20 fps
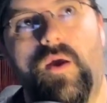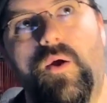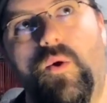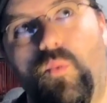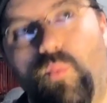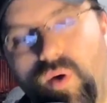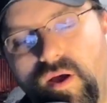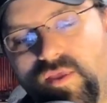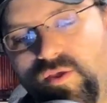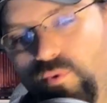
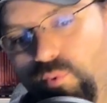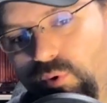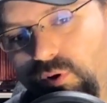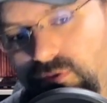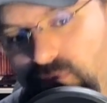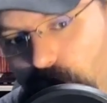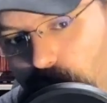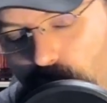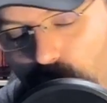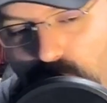what you
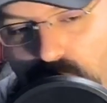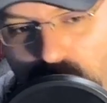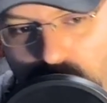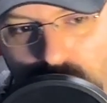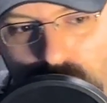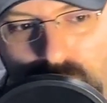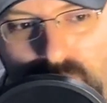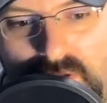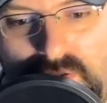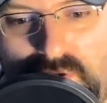will do
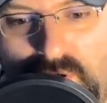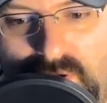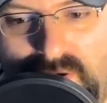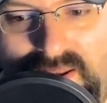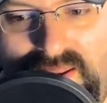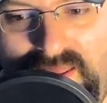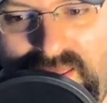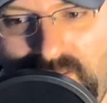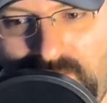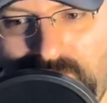to
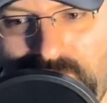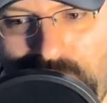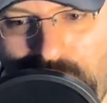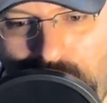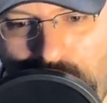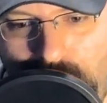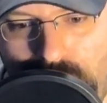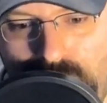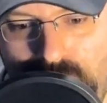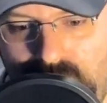turn it
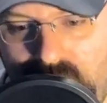into.